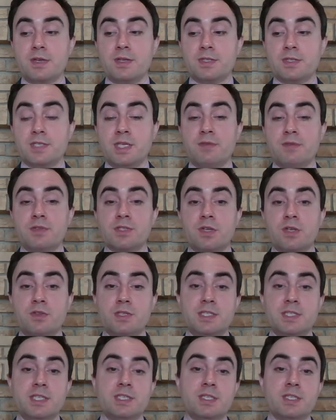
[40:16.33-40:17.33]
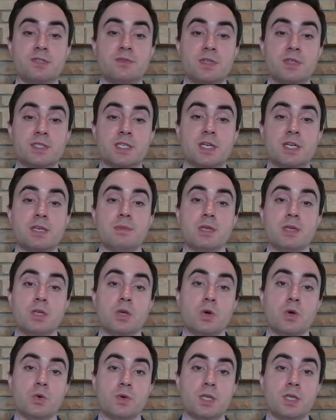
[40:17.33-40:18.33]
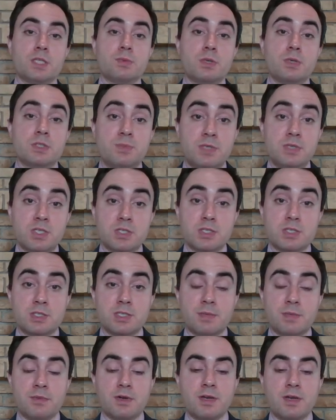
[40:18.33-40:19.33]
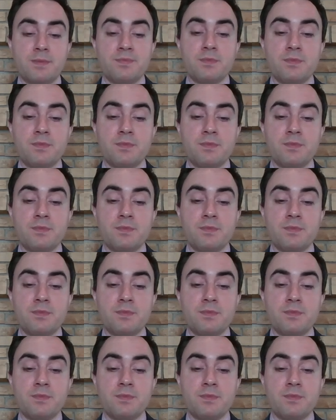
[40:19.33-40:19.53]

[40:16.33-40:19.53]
Does he give us all the details of this argument? No. It's supposed to be just a summary.